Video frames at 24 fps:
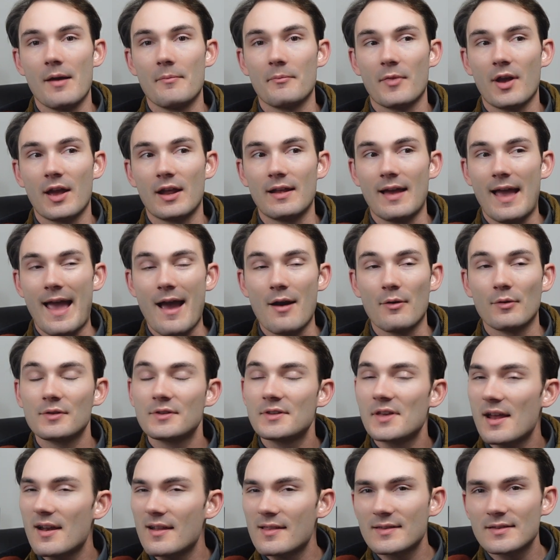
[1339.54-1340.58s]
um, kind of
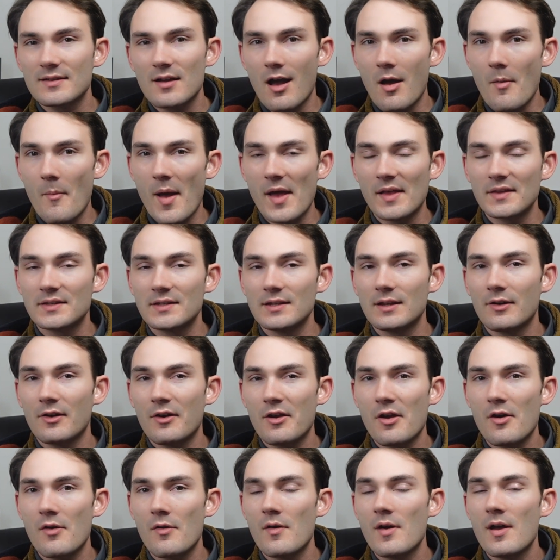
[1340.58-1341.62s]
outside of this combat
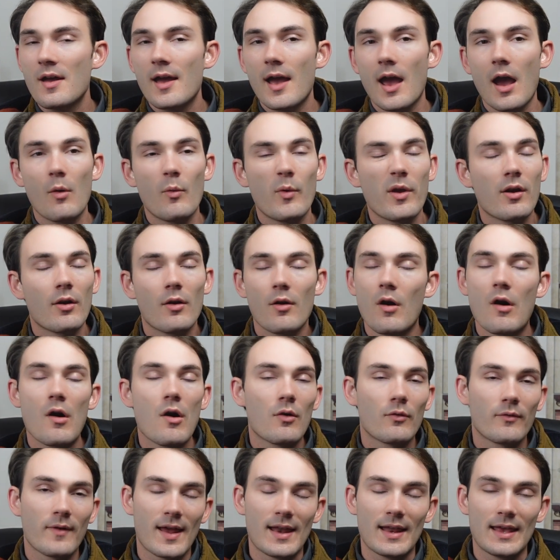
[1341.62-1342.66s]
scenario, and we are
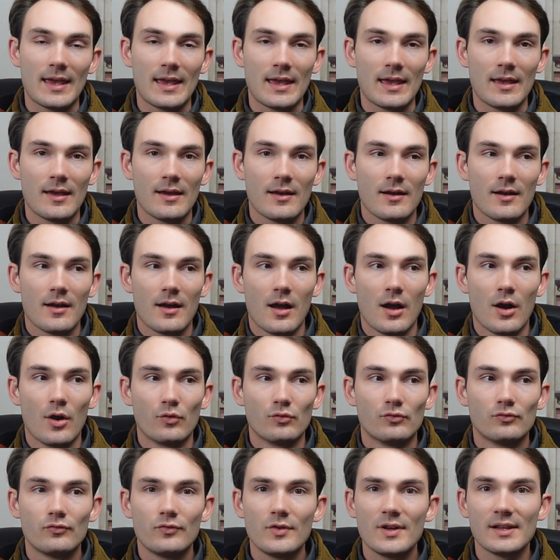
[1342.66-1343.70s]
already
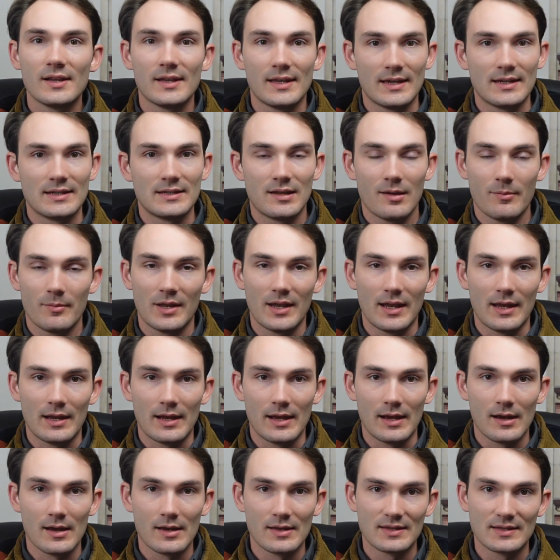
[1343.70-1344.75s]
a really
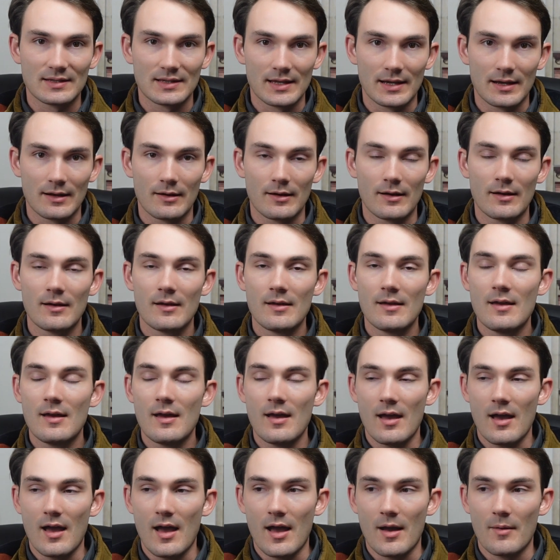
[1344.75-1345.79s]
intimidating gunslinger
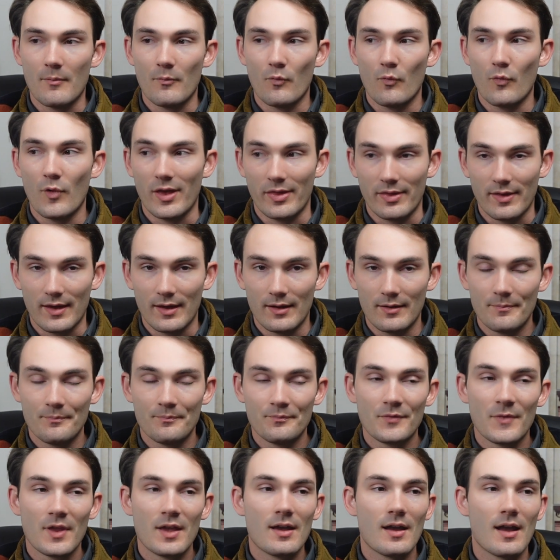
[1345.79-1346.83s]
um, with it.
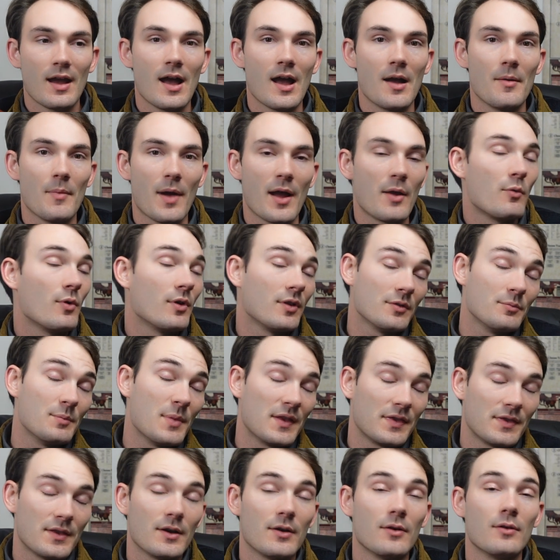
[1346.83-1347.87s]
Um, I will
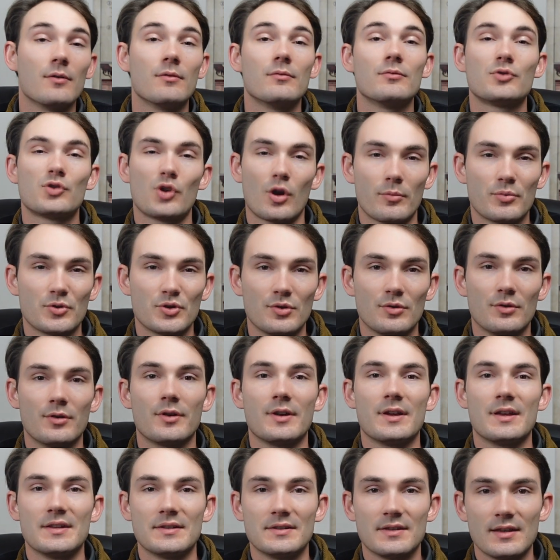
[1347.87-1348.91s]
admit, though,
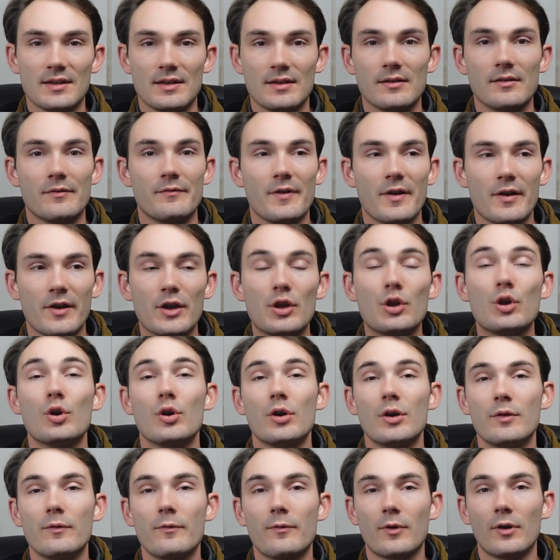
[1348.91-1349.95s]
sharpshooter is uh, very
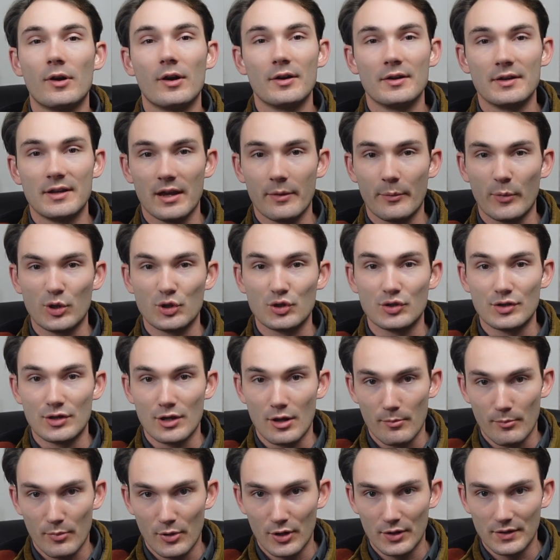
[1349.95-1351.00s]
good for our damage
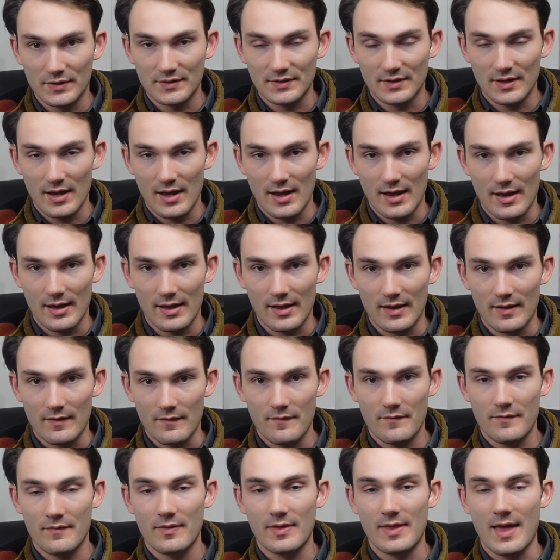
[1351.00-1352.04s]
numbers, uh,
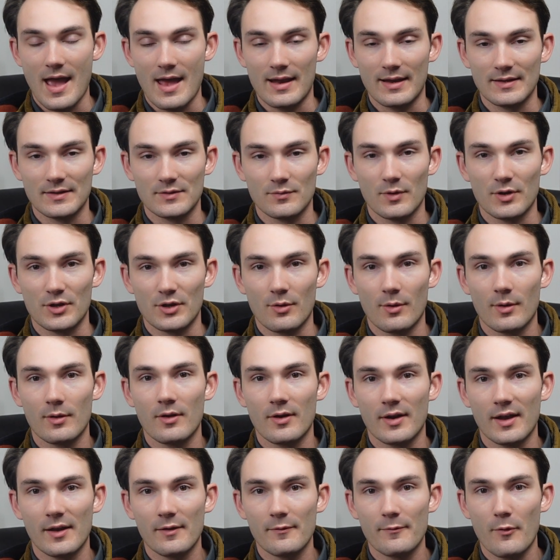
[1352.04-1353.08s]
if that is what you're
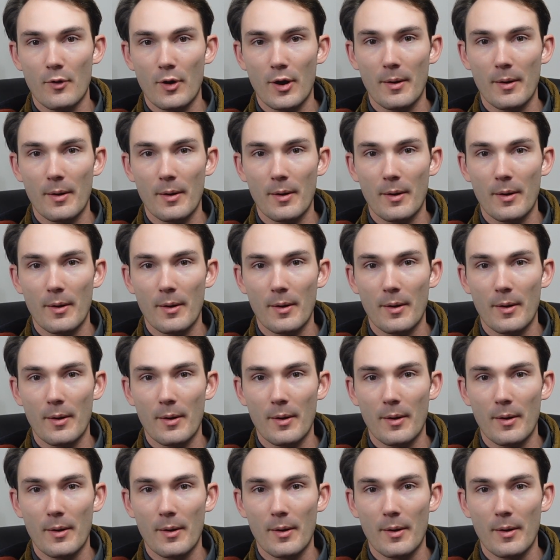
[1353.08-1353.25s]
looking